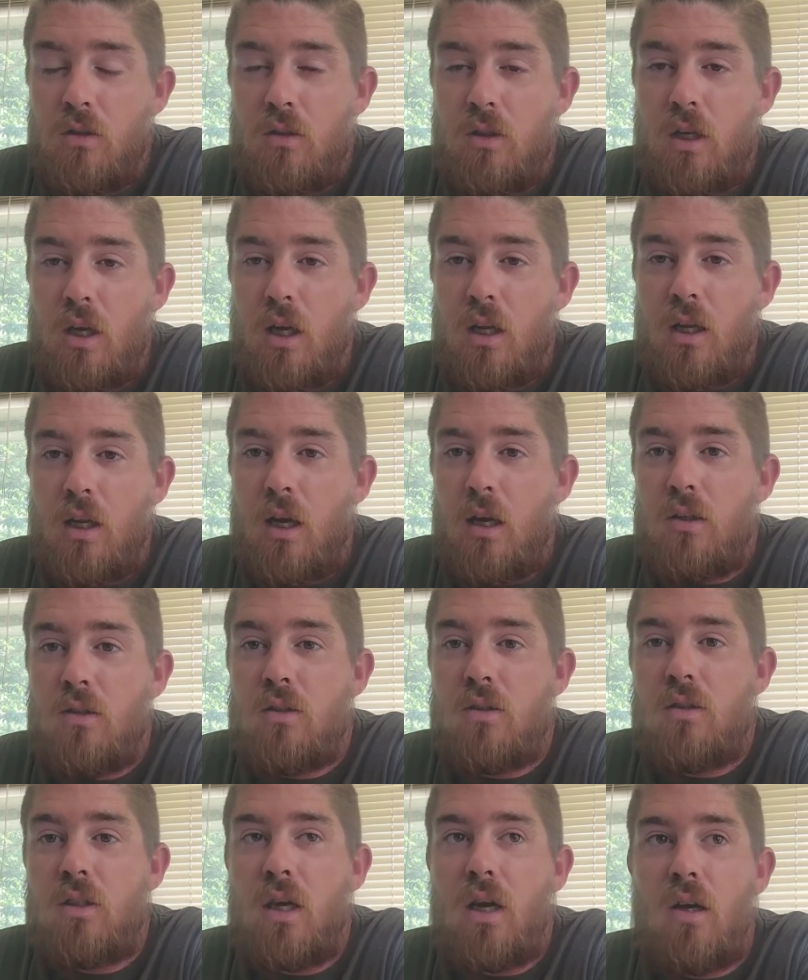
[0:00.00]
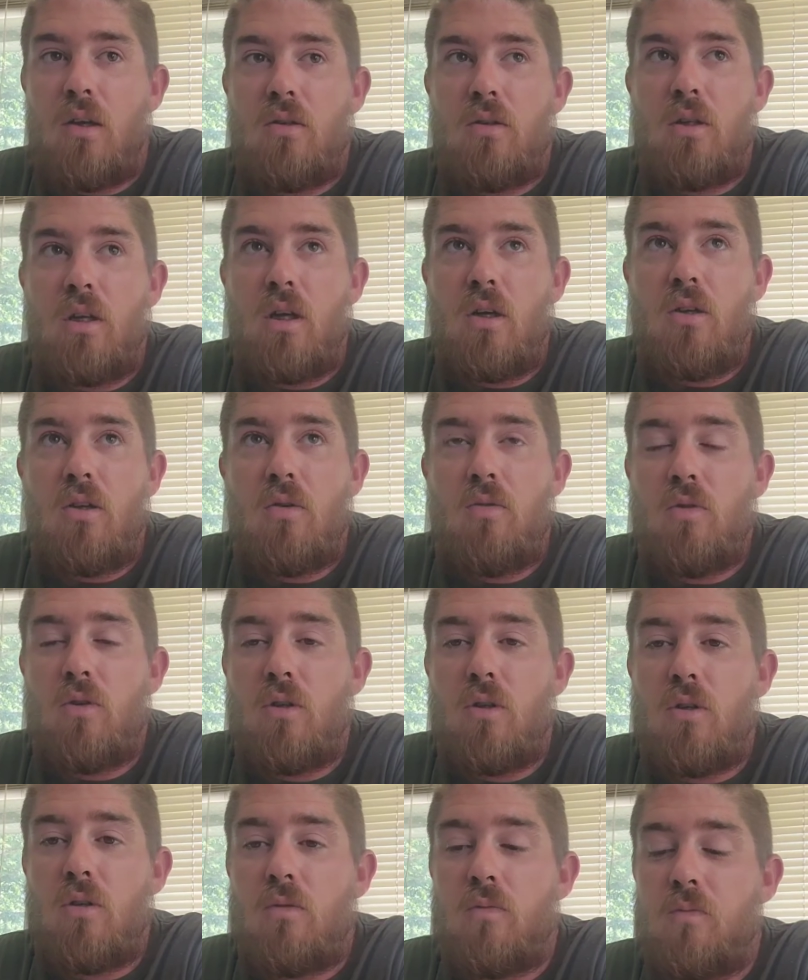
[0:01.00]
You got to get out and scout. You got to look
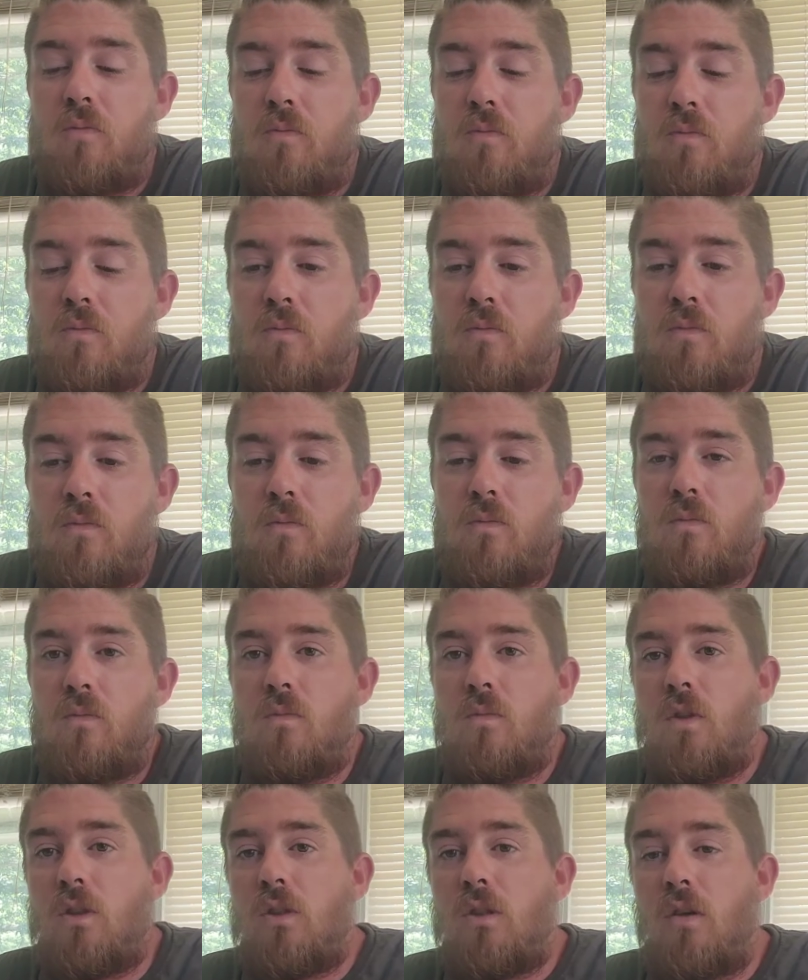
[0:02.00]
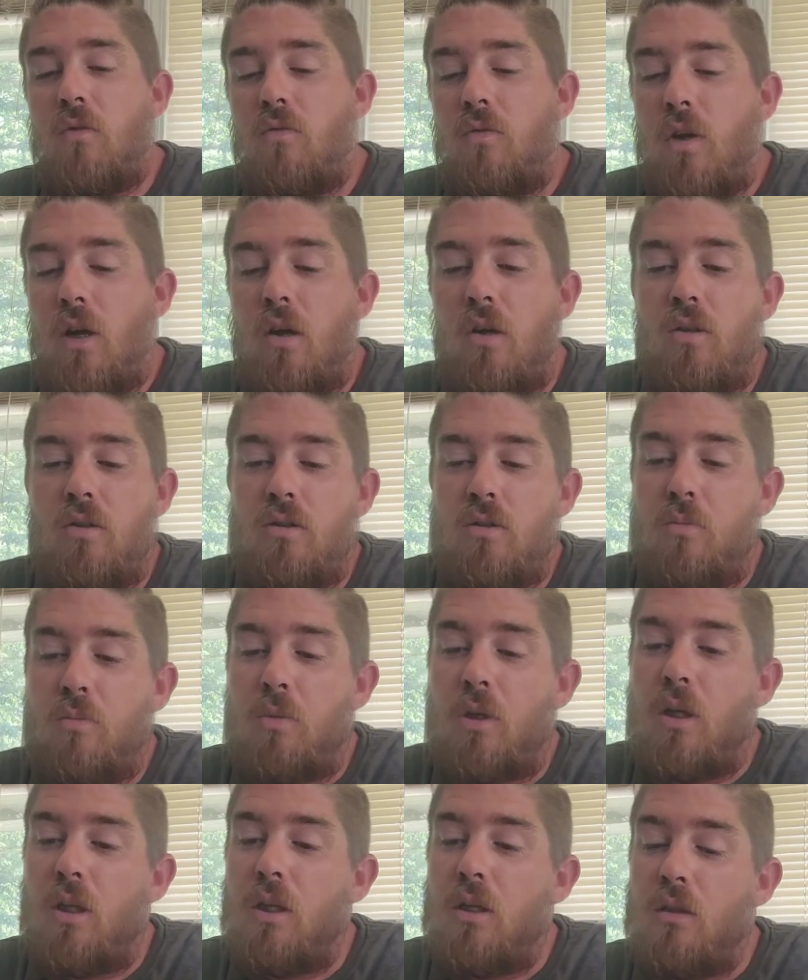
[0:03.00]
for the sunflowers, the
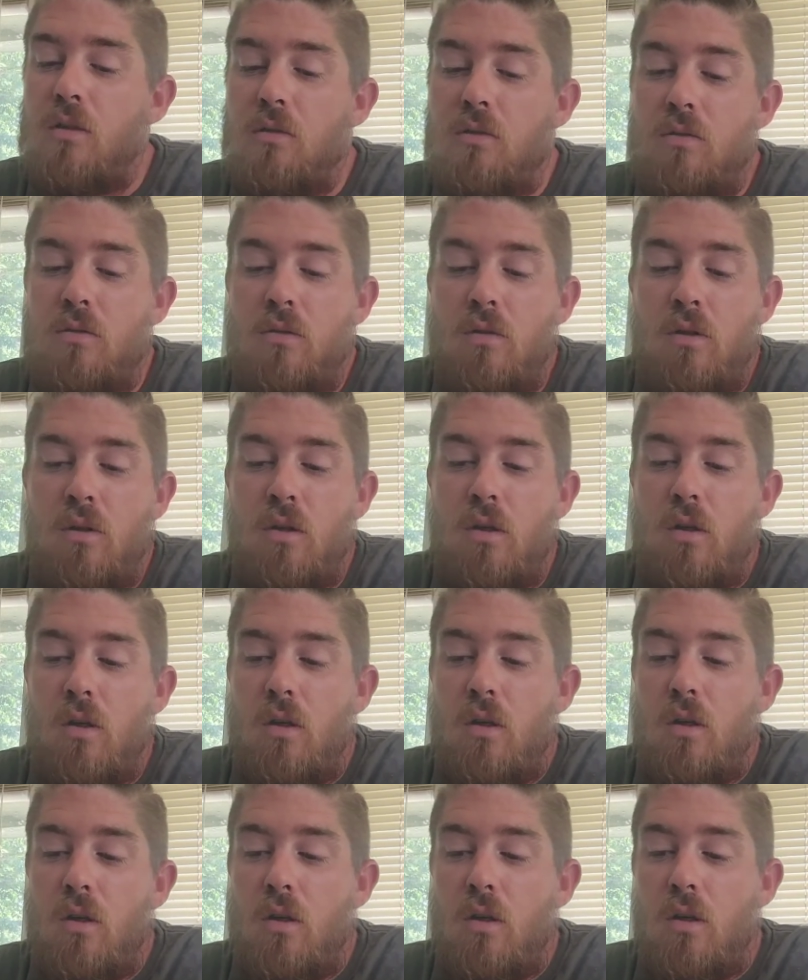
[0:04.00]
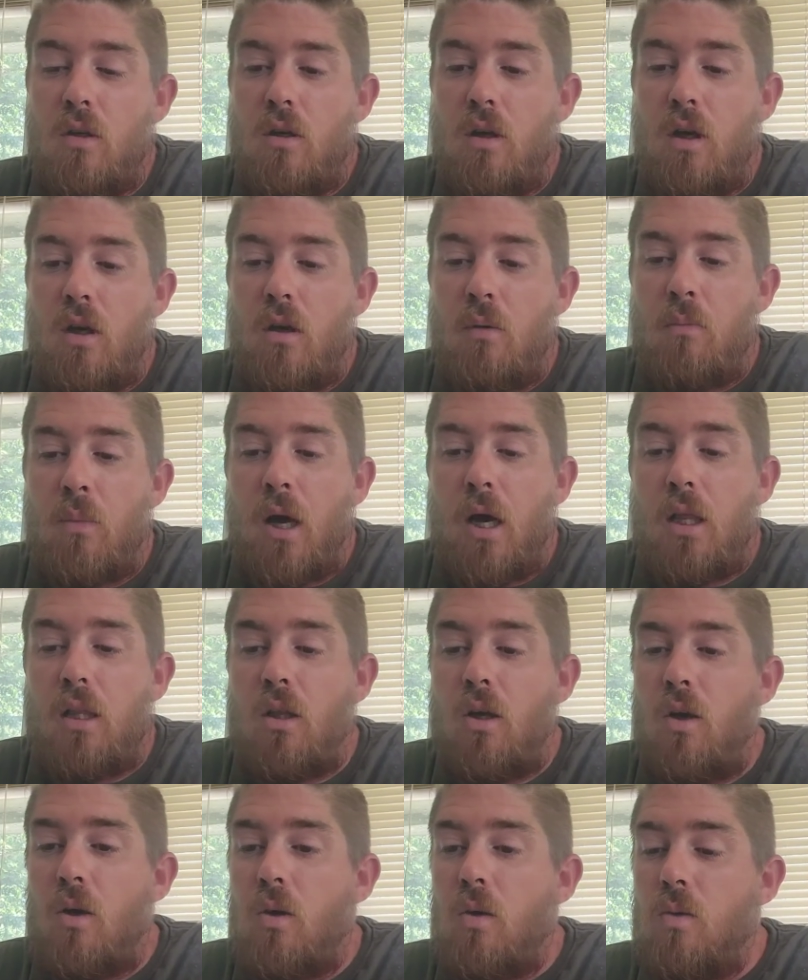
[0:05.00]
millet,
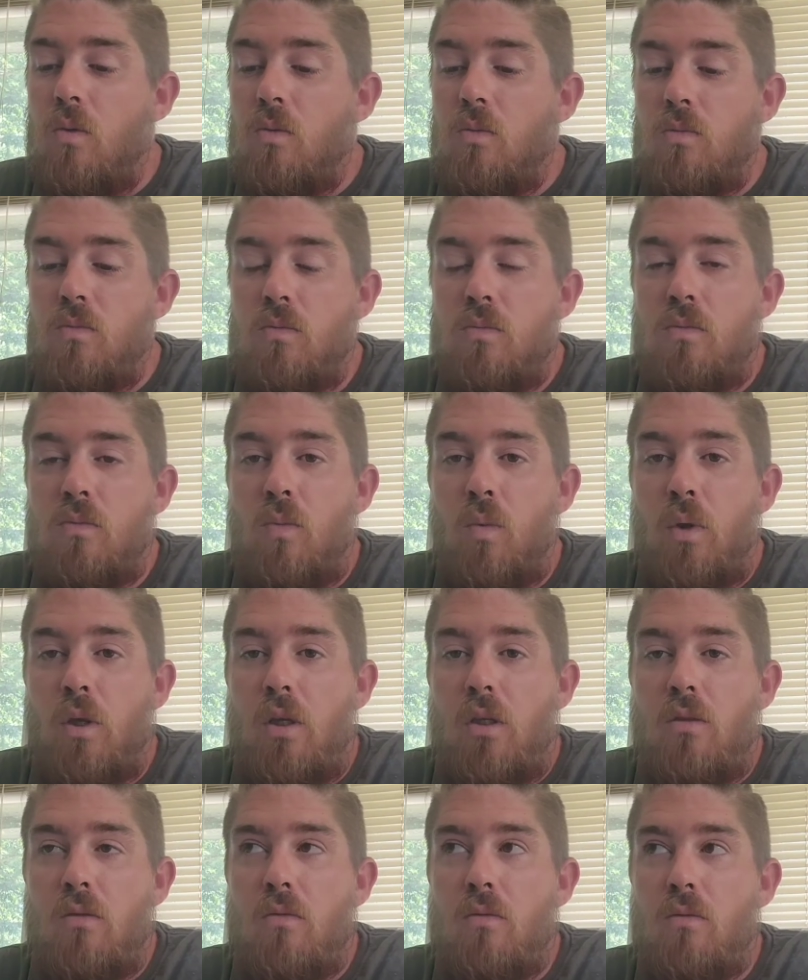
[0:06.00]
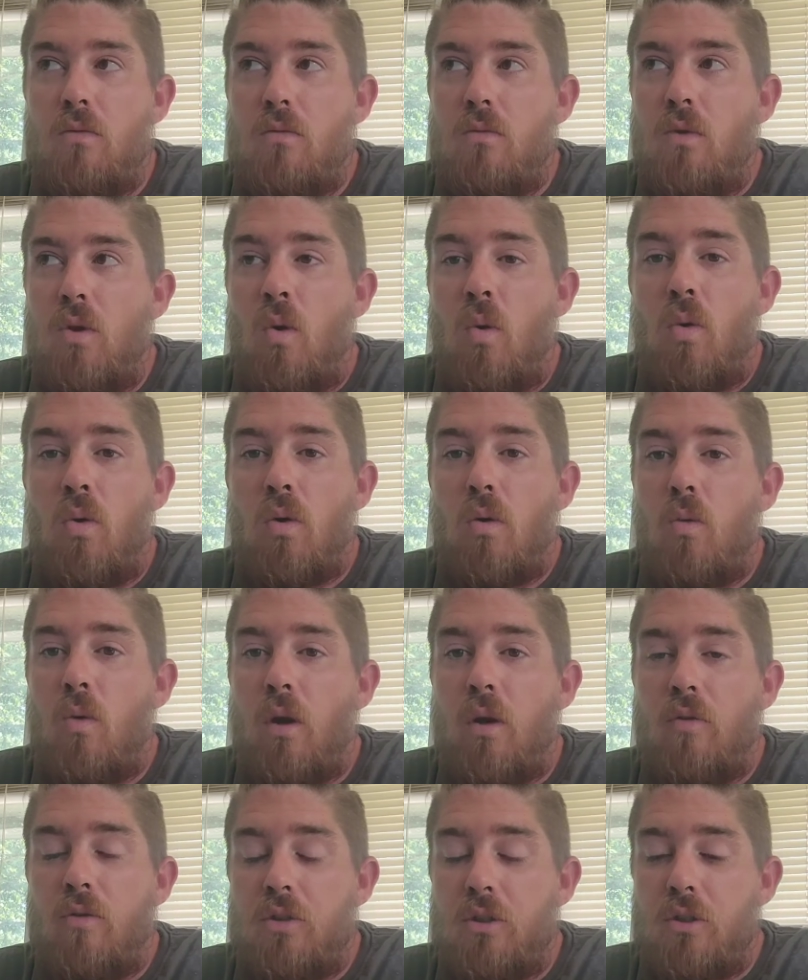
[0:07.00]
milo, wheat, corn,
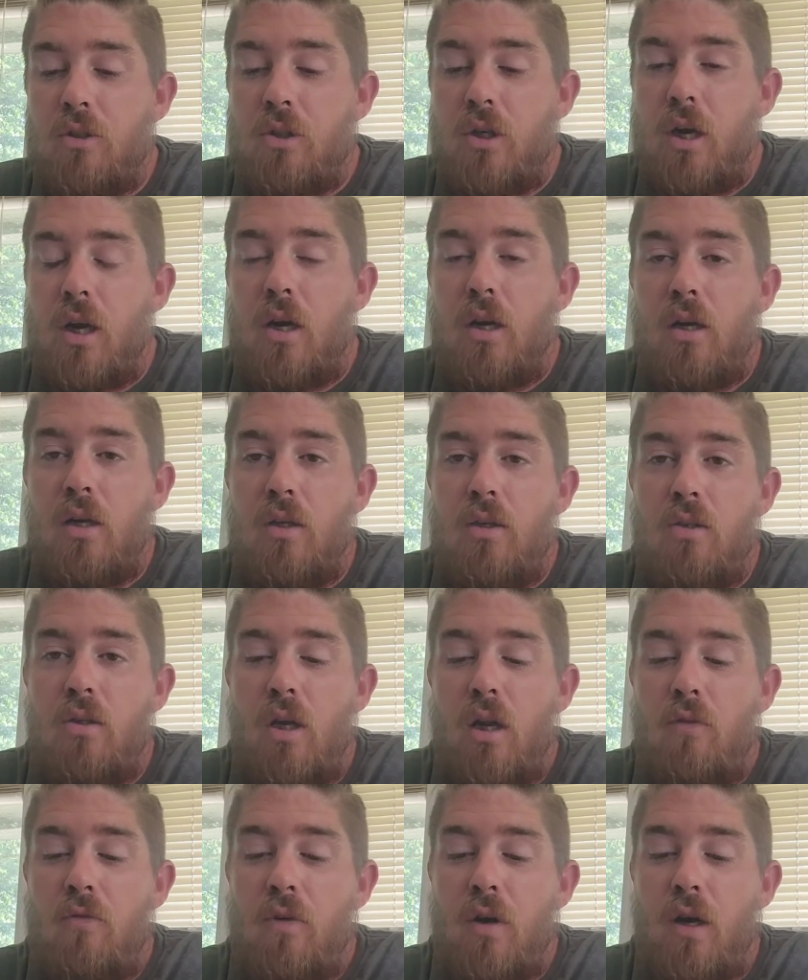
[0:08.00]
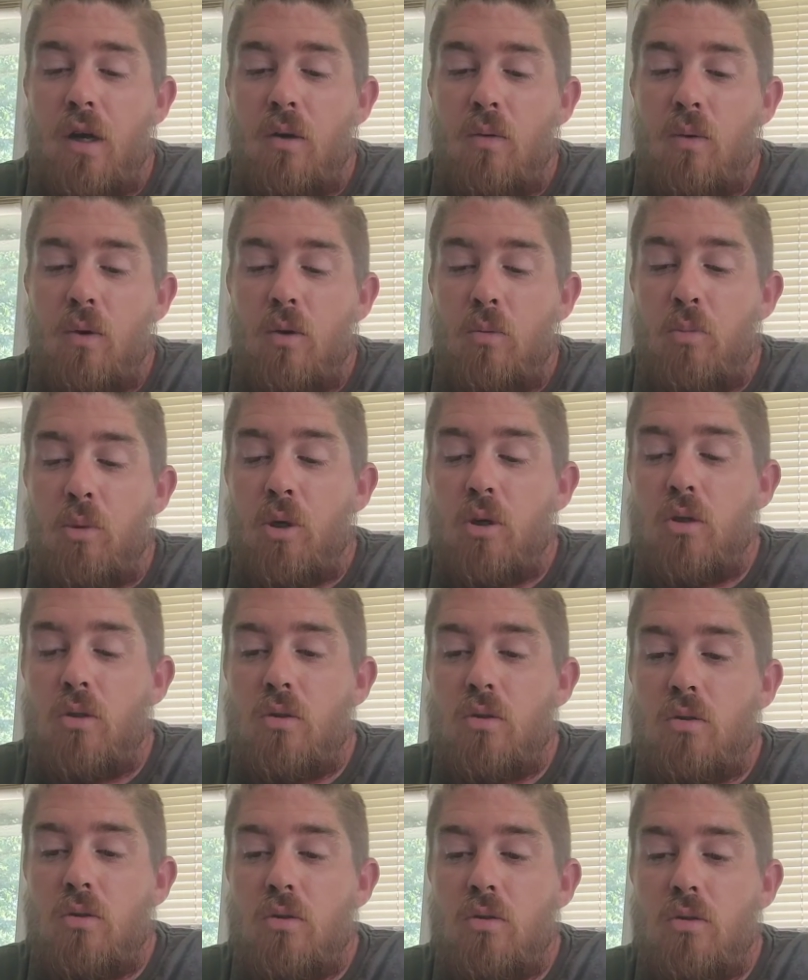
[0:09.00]
whatever's in your area. You got to find where the
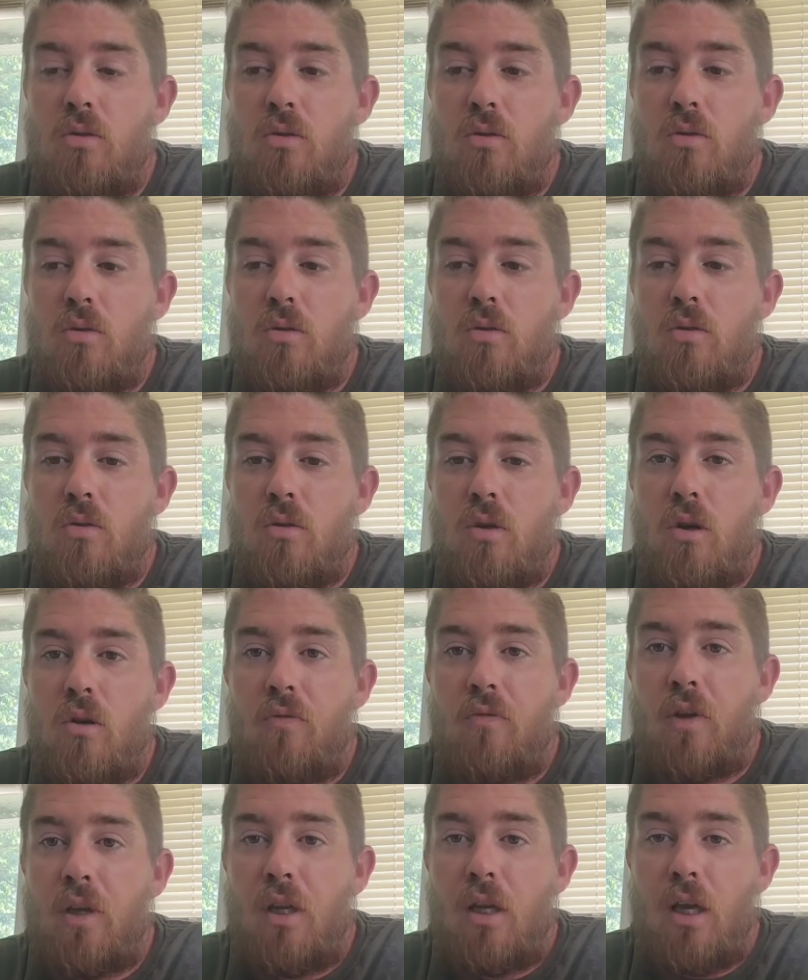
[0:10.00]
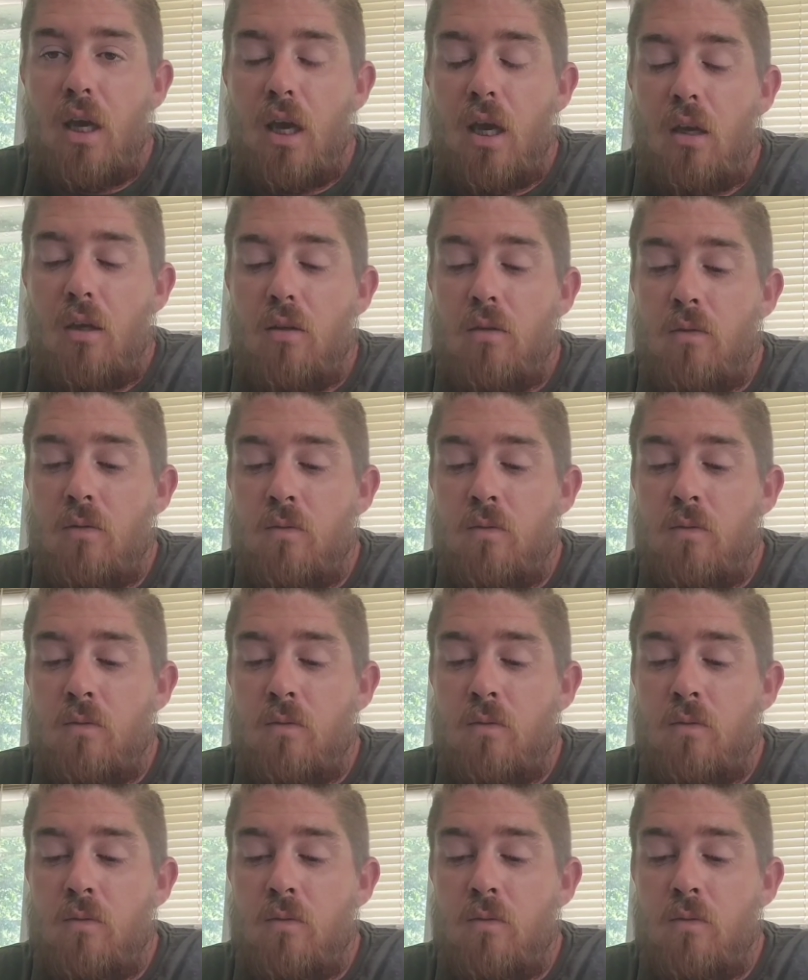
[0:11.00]
birds are feeding at.